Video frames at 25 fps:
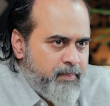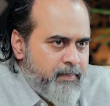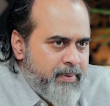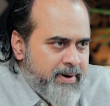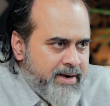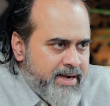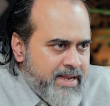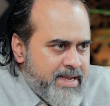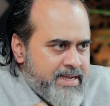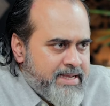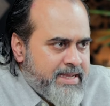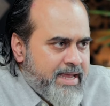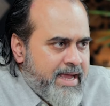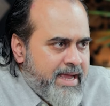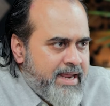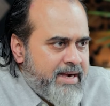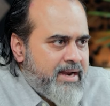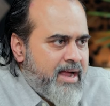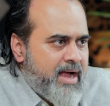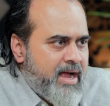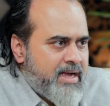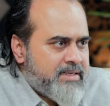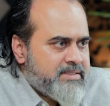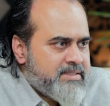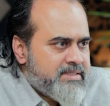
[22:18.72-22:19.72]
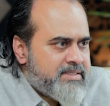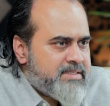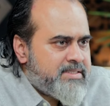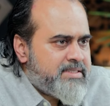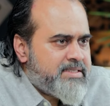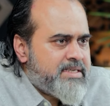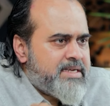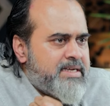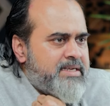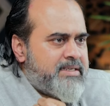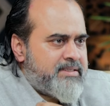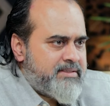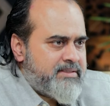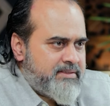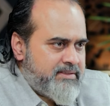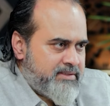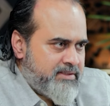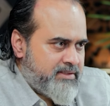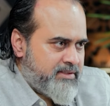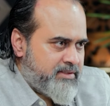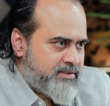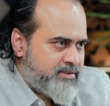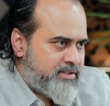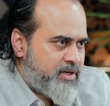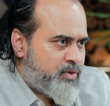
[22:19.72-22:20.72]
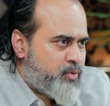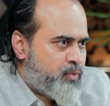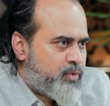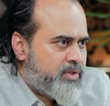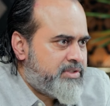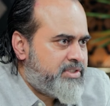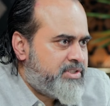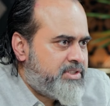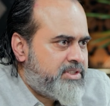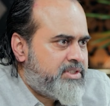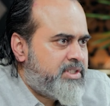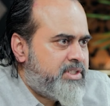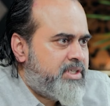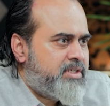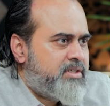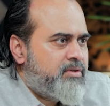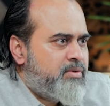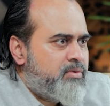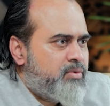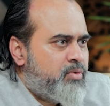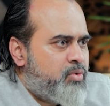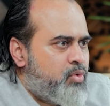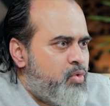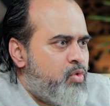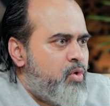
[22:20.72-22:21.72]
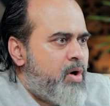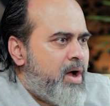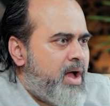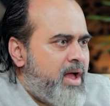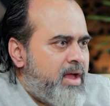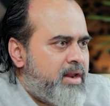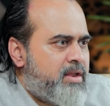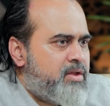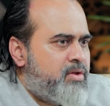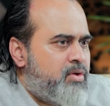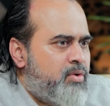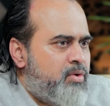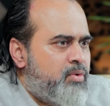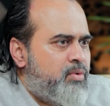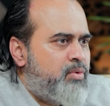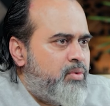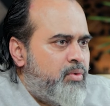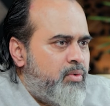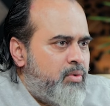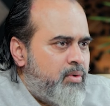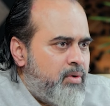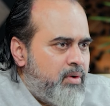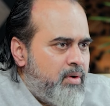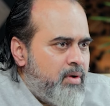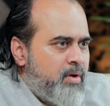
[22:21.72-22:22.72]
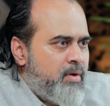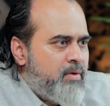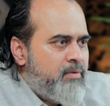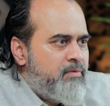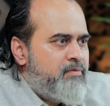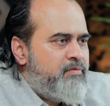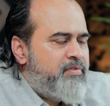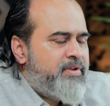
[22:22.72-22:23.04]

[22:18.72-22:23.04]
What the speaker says: Nobody can answer the question, who are you,